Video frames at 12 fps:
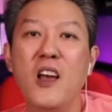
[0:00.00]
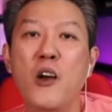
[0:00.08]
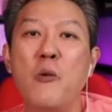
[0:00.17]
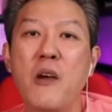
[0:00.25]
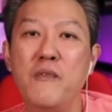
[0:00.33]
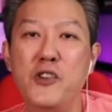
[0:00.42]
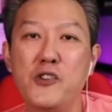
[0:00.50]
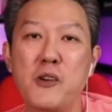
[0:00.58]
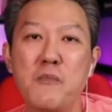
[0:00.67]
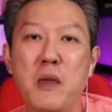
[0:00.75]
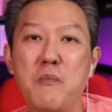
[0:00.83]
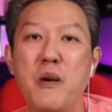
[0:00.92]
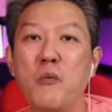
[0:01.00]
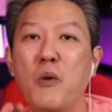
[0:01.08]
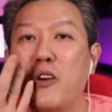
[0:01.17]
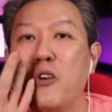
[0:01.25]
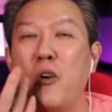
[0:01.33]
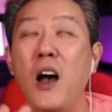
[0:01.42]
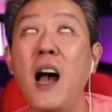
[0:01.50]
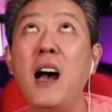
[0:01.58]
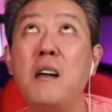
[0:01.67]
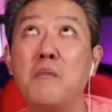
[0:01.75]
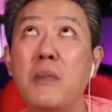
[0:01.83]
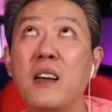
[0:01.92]
where visual people will go
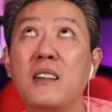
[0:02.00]
up,